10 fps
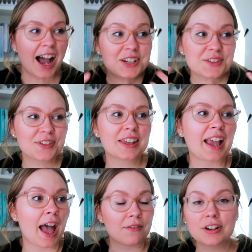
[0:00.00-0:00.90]
I just feel
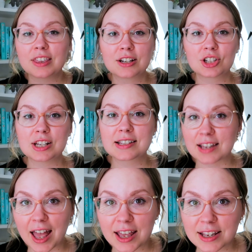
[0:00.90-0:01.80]
like everything she
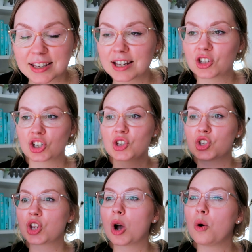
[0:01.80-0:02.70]
says is
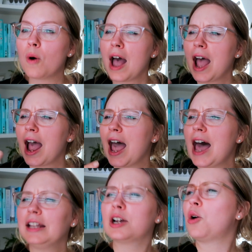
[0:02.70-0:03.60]
just so
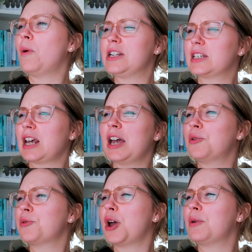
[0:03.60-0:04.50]
eloquent. I
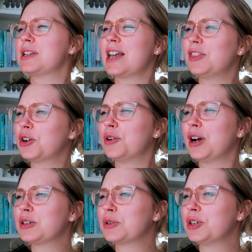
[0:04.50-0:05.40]
don't know, is that the
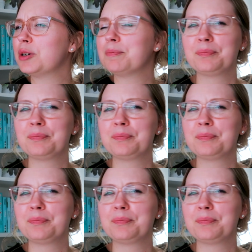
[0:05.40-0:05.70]
correct term?